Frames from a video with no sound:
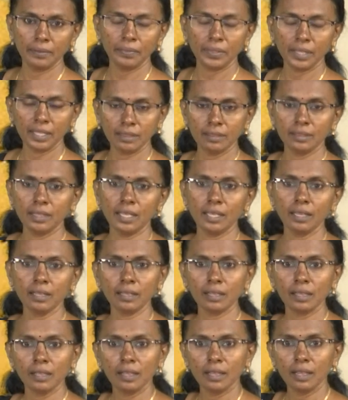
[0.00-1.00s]
They think
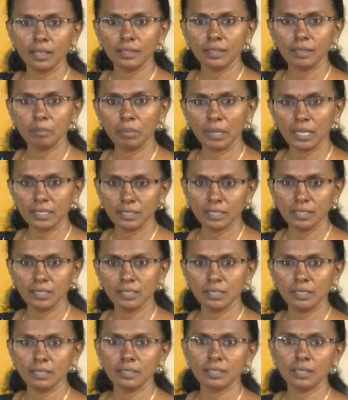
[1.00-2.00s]
the
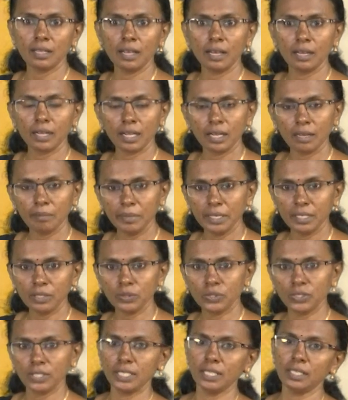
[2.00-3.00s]
passengers are coming to
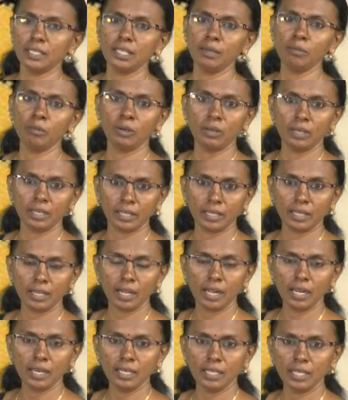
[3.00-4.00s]
cheat him only
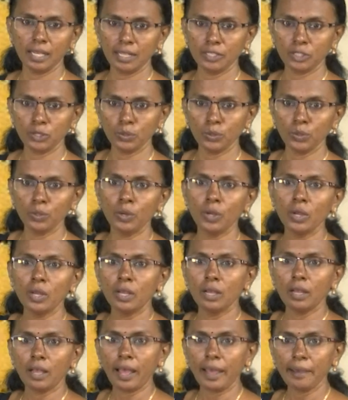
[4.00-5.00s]
and he has to
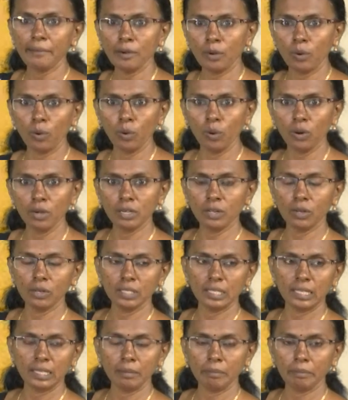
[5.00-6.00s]
have a hold
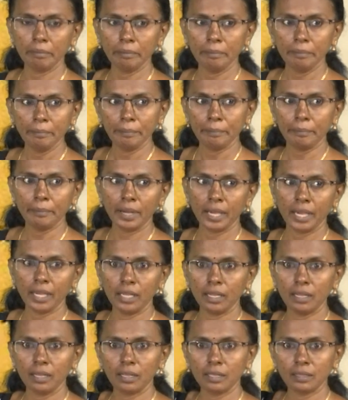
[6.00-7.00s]
on them
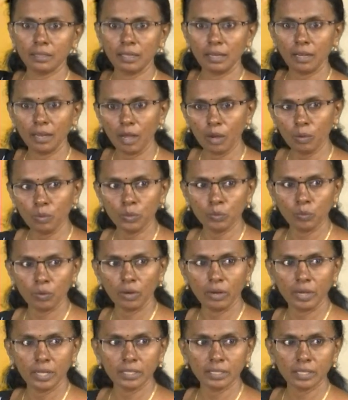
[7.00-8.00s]
by the loud
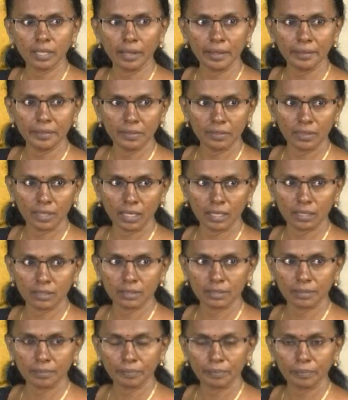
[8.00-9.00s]
voice other
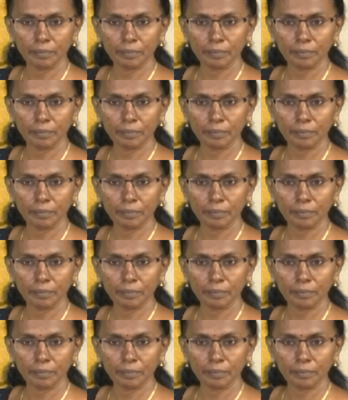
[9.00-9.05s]
things.